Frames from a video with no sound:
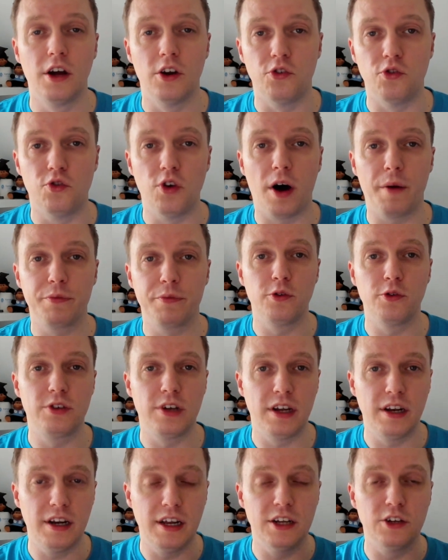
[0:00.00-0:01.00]
drop
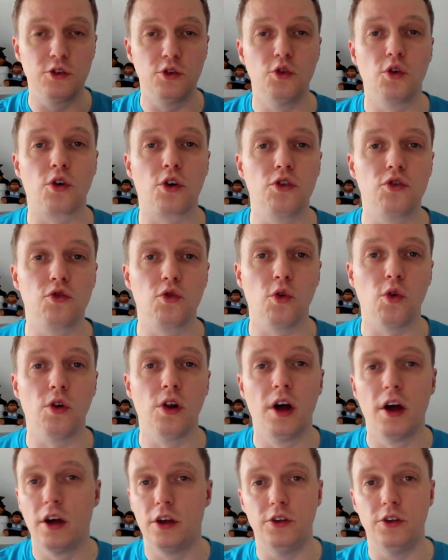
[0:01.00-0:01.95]
in into your control.